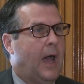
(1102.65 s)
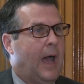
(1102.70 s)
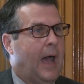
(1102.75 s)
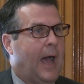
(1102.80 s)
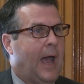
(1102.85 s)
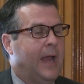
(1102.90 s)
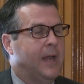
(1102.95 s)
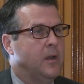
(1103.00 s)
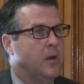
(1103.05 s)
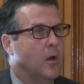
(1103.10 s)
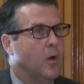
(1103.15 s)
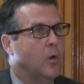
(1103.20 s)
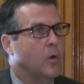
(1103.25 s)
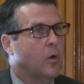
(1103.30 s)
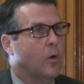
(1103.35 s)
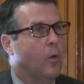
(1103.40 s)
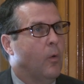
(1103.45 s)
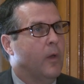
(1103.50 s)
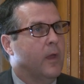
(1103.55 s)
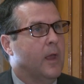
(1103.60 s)
I know
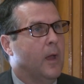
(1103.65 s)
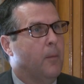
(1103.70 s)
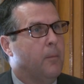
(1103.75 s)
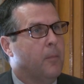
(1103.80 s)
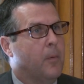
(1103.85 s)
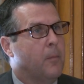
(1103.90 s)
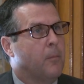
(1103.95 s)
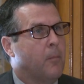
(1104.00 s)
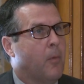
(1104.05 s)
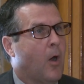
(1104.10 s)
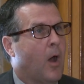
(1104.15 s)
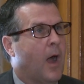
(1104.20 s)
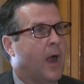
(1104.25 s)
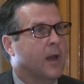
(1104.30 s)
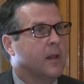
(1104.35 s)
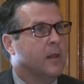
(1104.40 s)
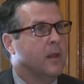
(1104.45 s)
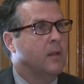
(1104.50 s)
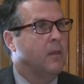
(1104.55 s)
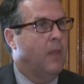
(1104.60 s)
growing up in
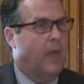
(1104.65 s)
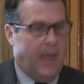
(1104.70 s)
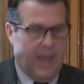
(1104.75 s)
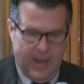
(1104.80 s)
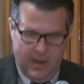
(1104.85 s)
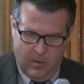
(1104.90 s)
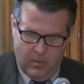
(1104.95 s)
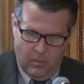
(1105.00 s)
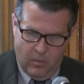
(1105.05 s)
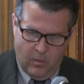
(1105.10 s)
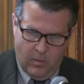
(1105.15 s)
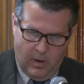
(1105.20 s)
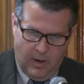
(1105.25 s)
Brockton that